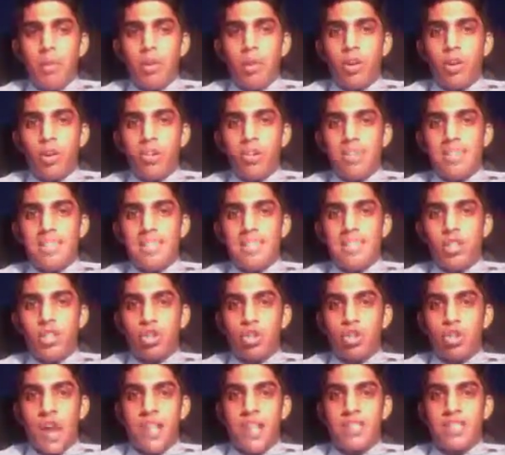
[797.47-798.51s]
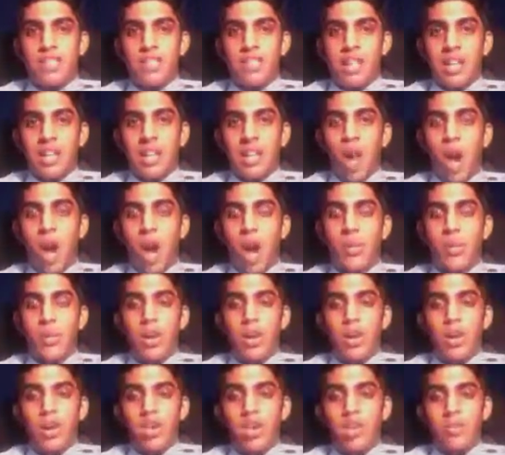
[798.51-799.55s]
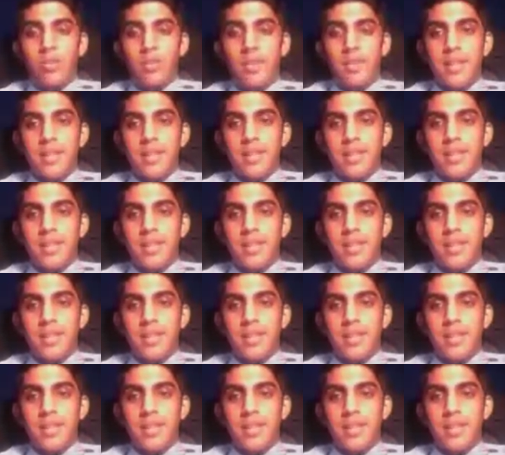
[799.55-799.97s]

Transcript: you're going to see trends like common arguments.